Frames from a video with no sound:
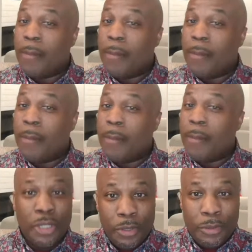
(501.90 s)
I'm just
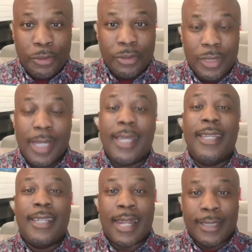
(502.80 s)
being honest with
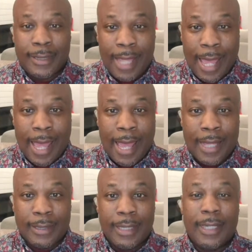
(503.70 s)
you. He's
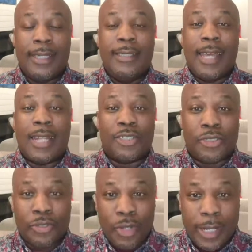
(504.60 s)
huge. He got the
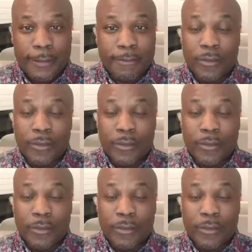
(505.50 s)
size.